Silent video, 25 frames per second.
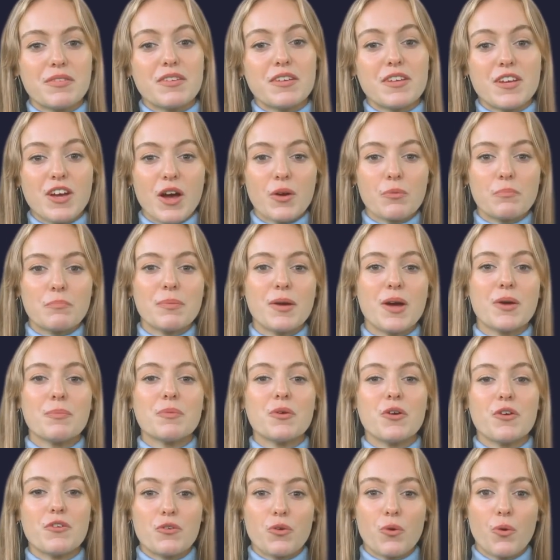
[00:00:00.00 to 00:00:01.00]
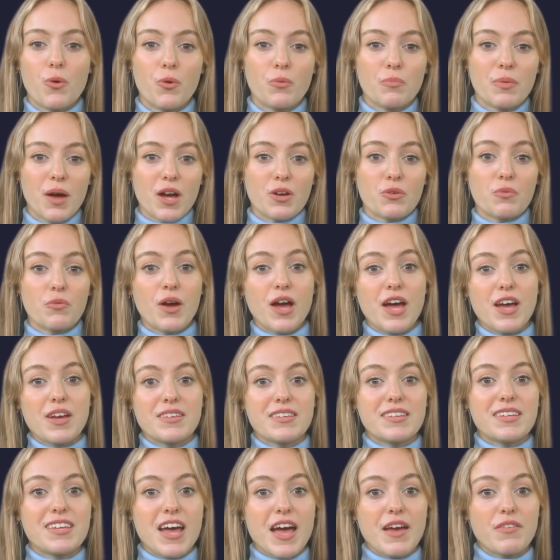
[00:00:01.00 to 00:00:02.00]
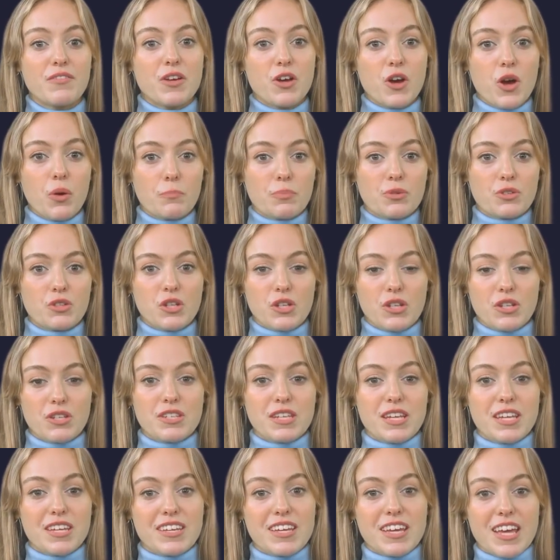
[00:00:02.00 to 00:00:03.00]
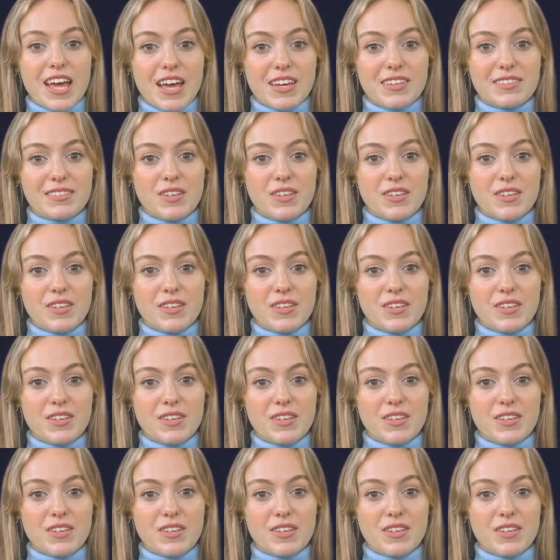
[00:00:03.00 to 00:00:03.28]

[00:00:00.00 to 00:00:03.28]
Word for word: Young people of all backgrounds have the opportunity to gain